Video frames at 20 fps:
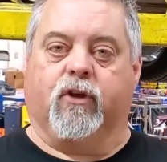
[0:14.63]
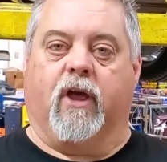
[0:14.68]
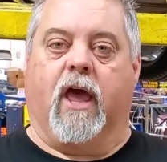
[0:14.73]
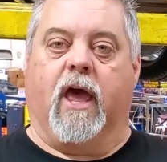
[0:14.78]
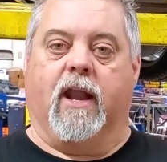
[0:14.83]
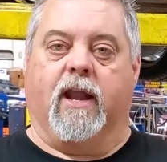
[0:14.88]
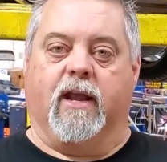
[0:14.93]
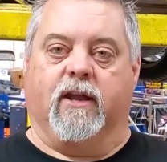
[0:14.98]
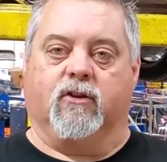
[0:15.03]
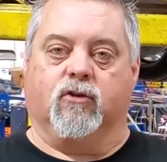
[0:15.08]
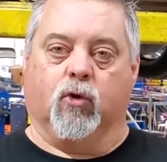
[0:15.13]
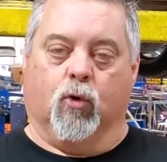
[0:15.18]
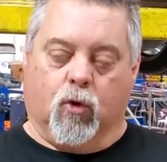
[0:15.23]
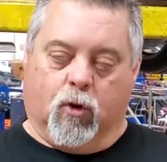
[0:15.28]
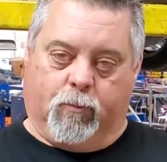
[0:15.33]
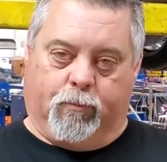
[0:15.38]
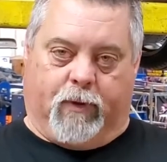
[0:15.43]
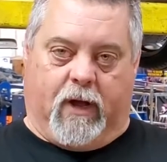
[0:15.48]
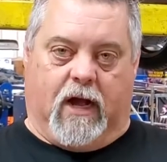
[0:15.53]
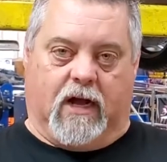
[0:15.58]
had a
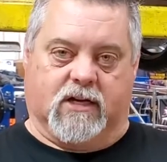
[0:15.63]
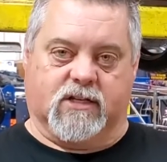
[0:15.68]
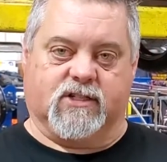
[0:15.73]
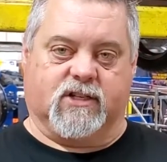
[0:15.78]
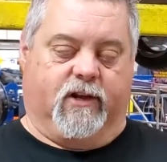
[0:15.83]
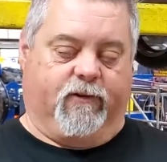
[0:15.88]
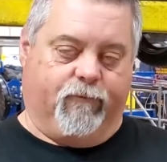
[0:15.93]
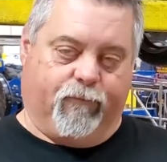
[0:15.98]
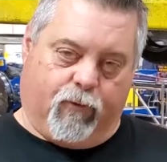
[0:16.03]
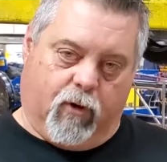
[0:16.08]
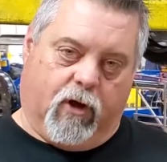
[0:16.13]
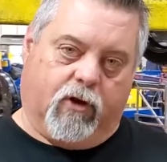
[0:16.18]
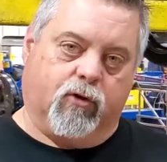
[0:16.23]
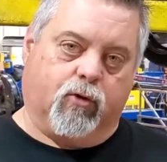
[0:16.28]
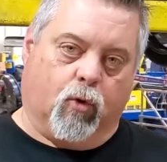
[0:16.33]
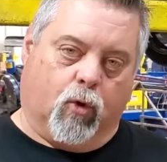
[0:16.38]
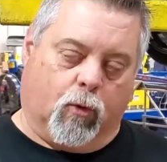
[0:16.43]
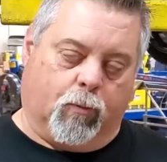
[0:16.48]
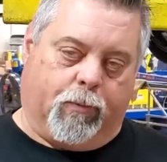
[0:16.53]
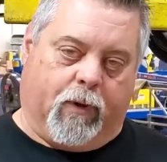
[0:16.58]
torque box, a front
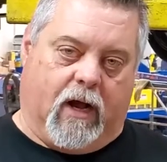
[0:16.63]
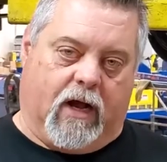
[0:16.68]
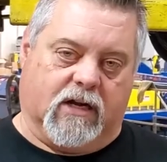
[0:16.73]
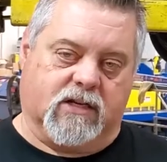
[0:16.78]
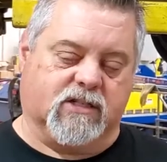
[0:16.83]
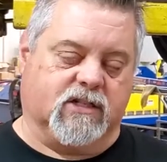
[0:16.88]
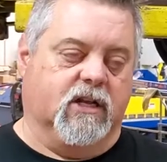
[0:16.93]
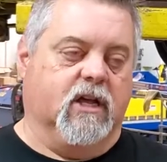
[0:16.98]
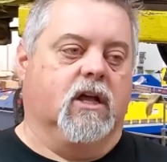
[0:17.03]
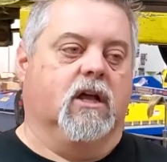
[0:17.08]
torque box.